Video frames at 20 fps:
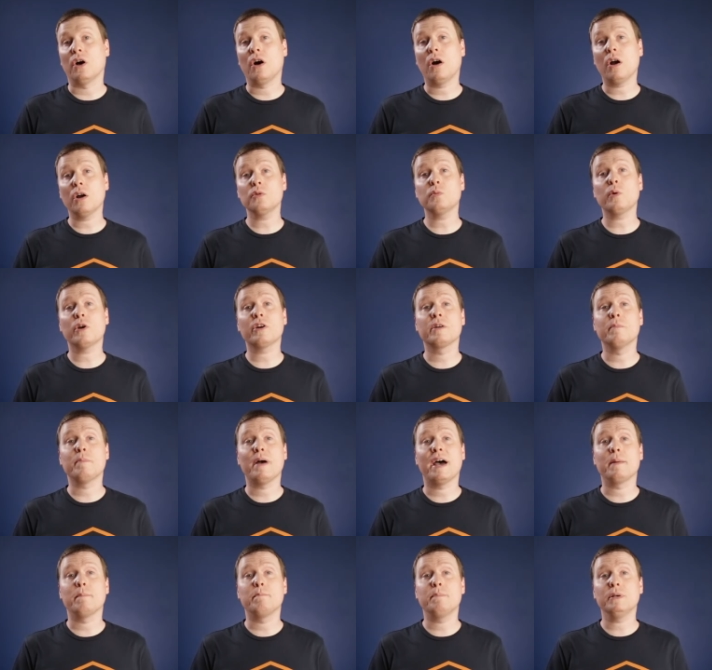hardware
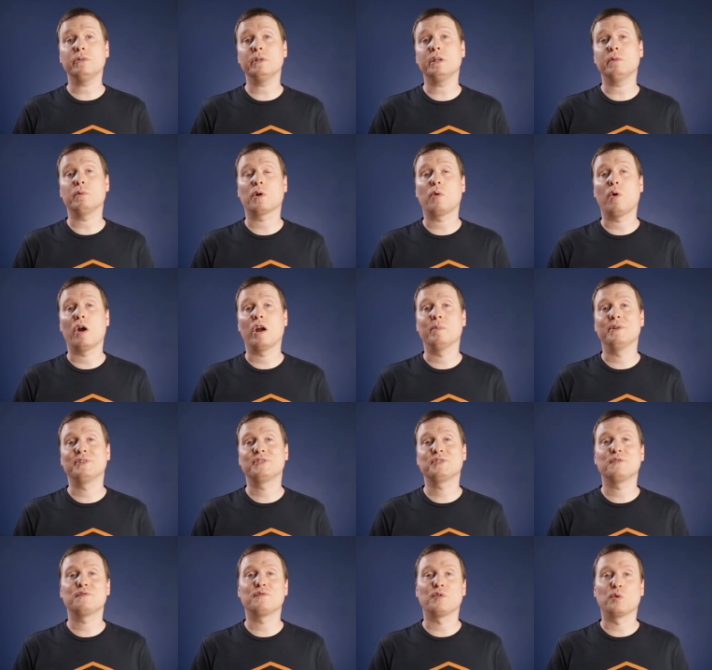compatibility
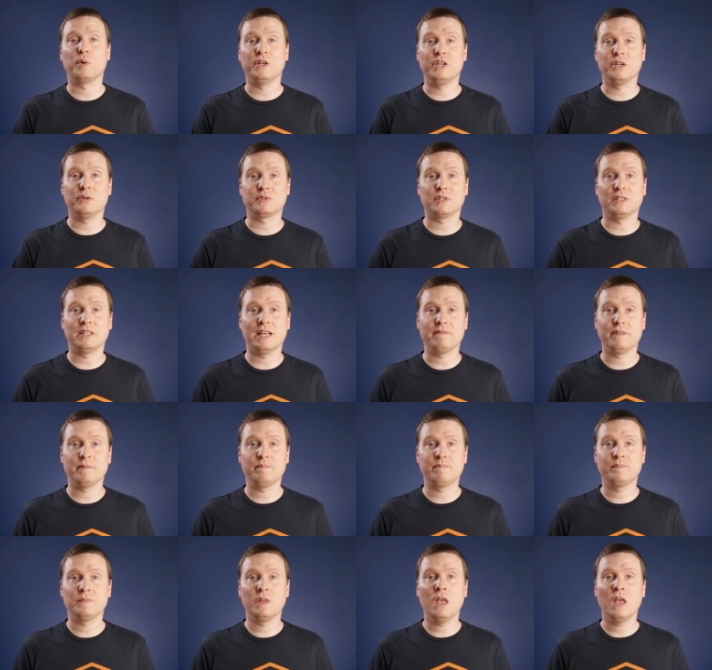requirements for Windows 11.